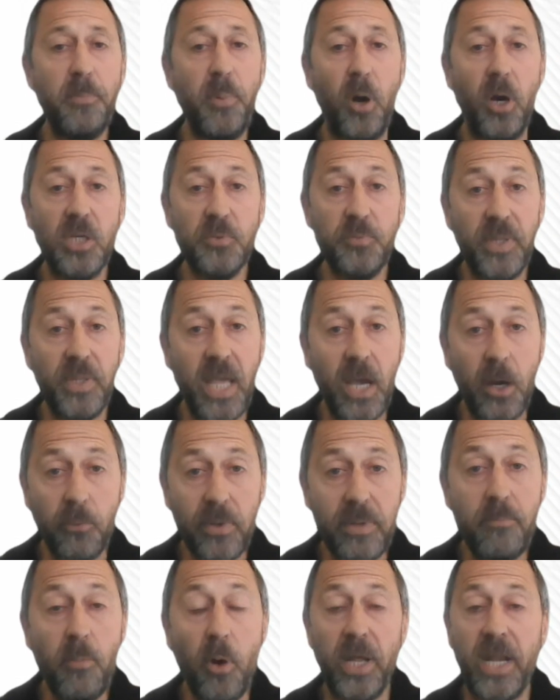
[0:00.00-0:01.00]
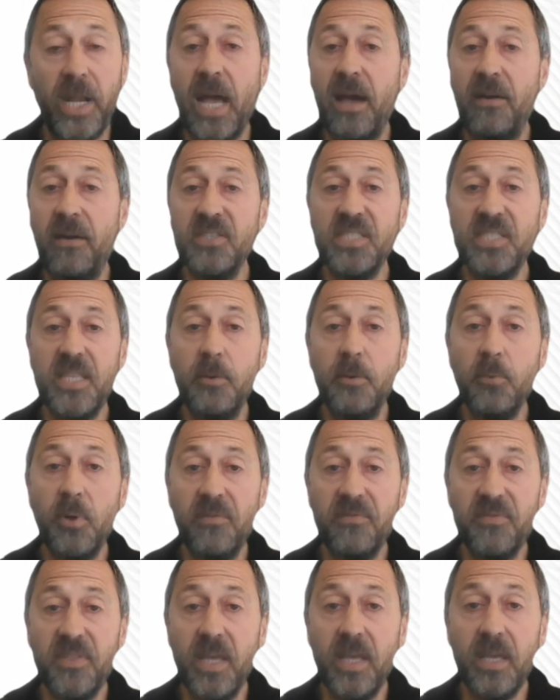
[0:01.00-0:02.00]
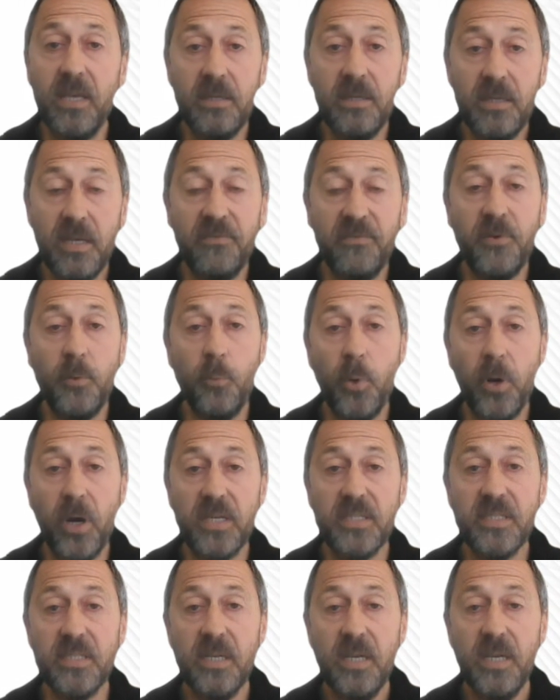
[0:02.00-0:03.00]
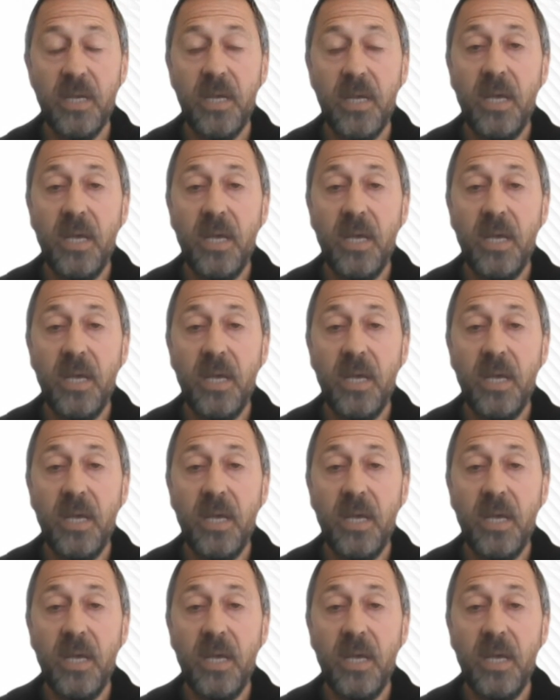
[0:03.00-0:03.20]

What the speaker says: box with how we might harvest that wool if it works.